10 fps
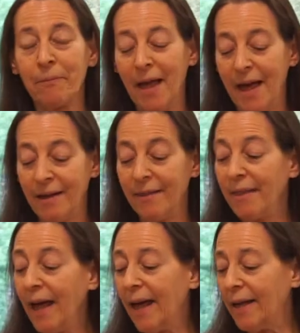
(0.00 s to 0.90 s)
And
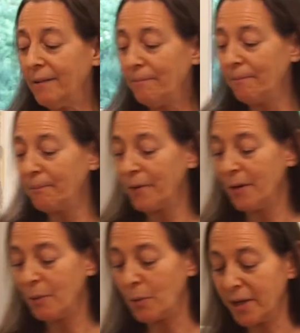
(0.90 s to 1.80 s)
then
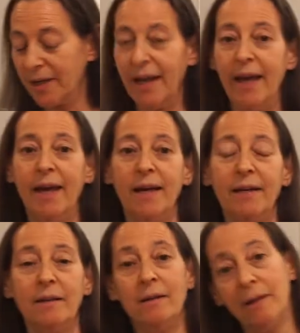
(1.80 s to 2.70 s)
we're going to
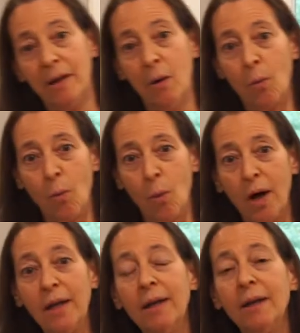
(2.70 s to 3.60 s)
add
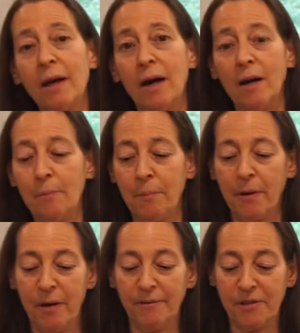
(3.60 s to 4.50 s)
1
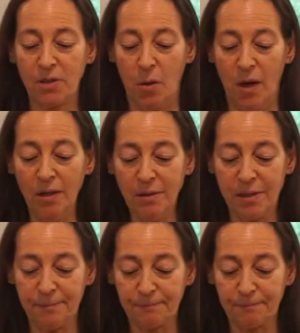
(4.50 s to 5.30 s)
cup of salt.